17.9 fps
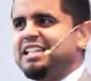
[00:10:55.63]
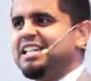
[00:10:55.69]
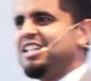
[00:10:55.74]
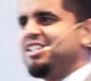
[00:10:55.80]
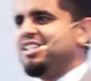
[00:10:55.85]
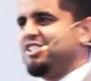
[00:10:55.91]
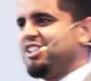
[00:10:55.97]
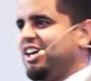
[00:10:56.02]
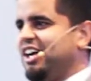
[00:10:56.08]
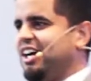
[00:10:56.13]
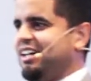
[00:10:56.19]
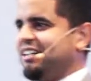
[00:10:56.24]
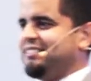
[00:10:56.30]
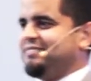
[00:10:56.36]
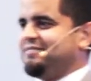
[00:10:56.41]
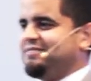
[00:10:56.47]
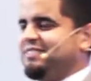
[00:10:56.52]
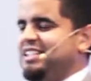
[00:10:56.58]
It is God.
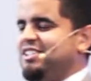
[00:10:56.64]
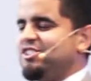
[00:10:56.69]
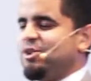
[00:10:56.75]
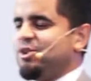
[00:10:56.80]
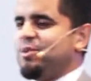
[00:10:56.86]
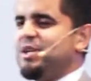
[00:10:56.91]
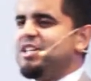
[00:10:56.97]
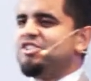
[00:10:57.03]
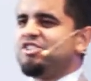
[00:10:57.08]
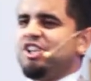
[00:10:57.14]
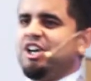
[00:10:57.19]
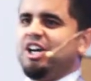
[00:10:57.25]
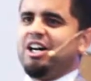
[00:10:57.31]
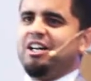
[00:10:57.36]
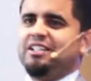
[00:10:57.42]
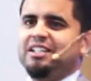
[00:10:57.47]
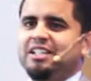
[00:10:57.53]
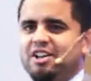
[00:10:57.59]
We
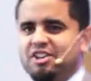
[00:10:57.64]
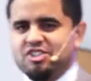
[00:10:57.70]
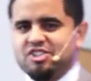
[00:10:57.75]
saw in